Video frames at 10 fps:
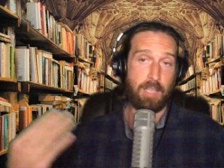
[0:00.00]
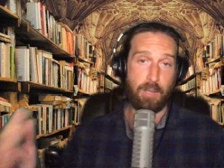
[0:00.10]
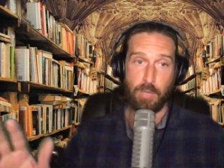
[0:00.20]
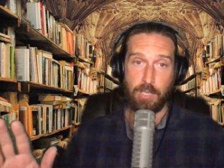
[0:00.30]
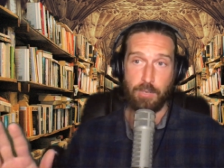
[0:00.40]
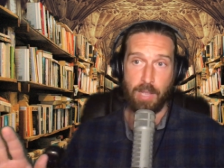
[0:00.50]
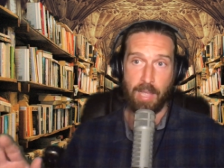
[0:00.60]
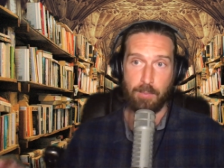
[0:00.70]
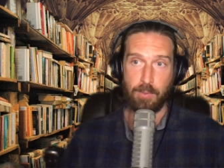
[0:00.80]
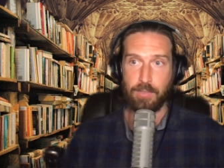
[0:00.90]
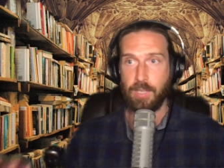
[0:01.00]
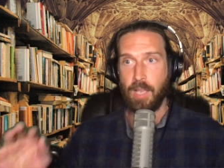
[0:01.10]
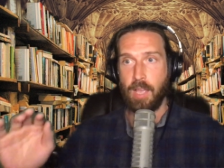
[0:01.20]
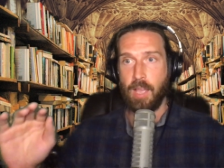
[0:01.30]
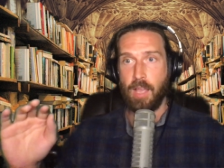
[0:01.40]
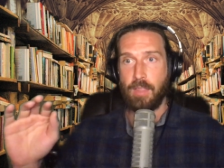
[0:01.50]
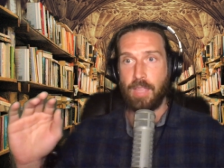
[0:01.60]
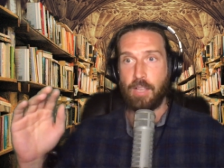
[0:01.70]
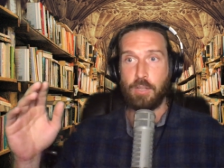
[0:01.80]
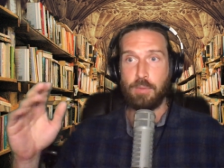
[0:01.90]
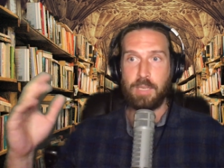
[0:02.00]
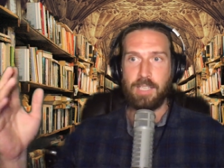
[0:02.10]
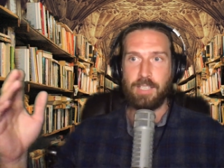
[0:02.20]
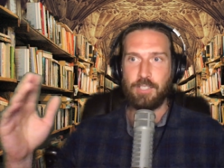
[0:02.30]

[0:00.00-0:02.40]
we do to animals. They could be